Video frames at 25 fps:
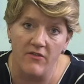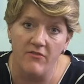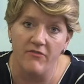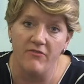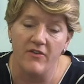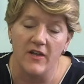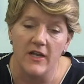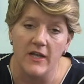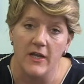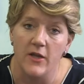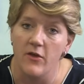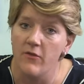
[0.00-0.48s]

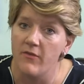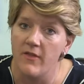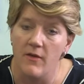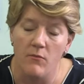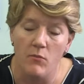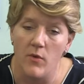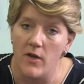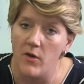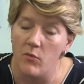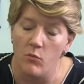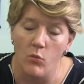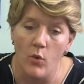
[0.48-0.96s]
filly, who
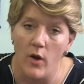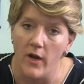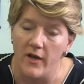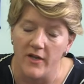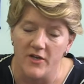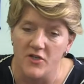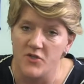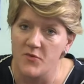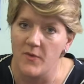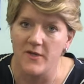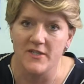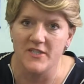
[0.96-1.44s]
then went and won
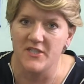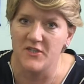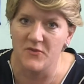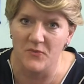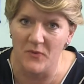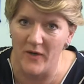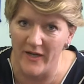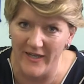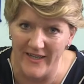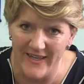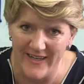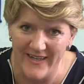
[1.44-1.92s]
at
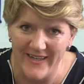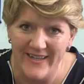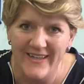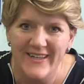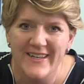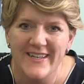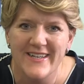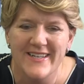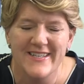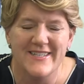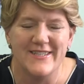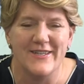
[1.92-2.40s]

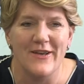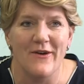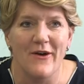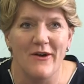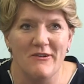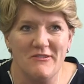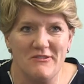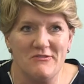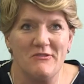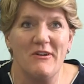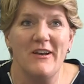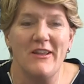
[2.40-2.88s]
20-1. So
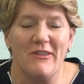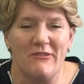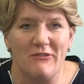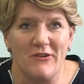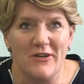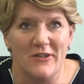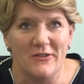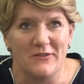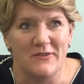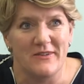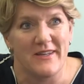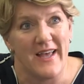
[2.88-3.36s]
I was really
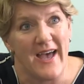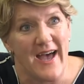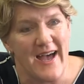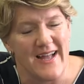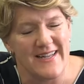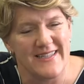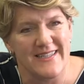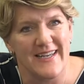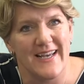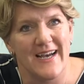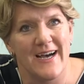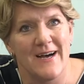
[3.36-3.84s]
thrilled with
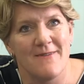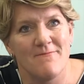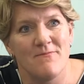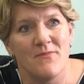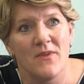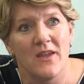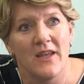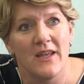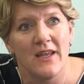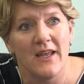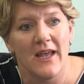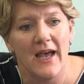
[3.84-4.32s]
that.
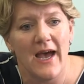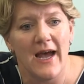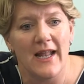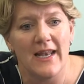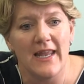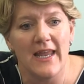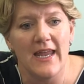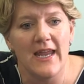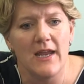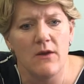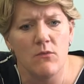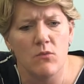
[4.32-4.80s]

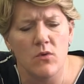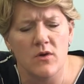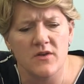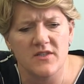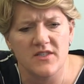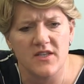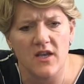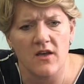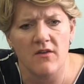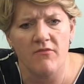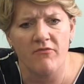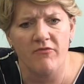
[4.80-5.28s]
And he
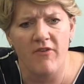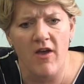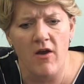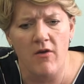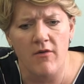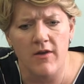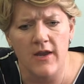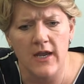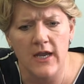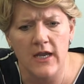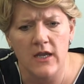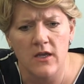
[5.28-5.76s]
was a
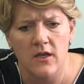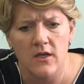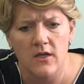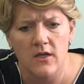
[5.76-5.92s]
very